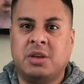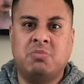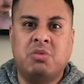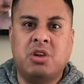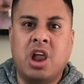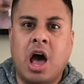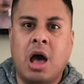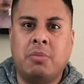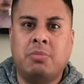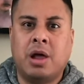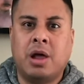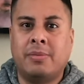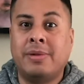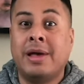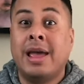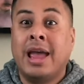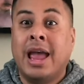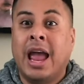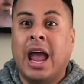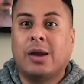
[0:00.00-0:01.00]
blah blah,
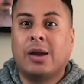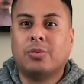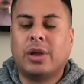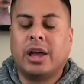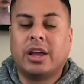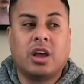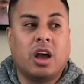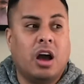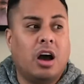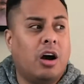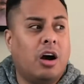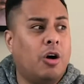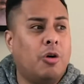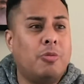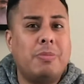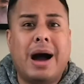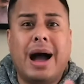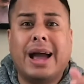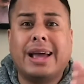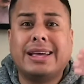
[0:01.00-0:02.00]
and we're like, oh
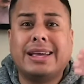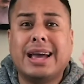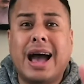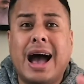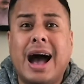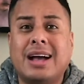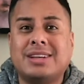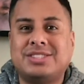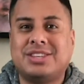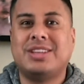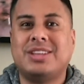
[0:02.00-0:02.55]
my gosh.